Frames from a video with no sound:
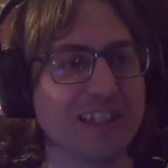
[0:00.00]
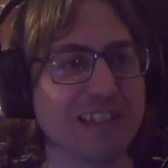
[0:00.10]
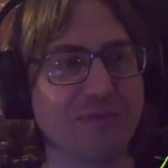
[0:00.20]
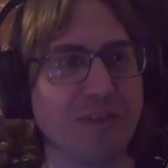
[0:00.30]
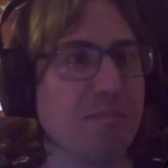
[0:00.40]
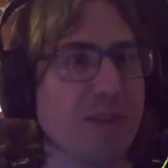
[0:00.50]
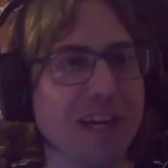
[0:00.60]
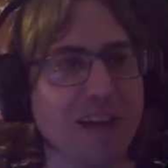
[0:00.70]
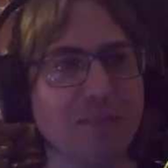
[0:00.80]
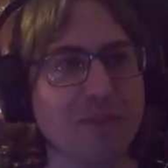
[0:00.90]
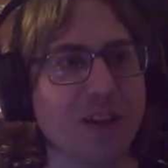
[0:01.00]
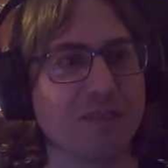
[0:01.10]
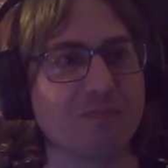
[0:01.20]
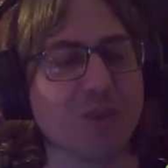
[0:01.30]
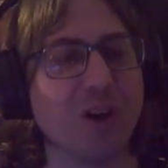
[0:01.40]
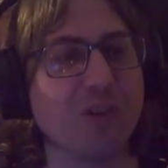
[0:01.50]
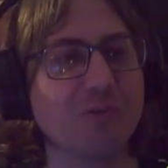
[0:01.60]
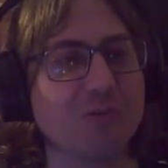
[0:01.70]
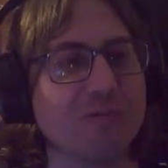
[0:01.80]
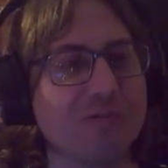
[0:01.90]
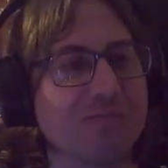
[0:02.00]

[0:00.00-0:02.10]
just flip back up the hole.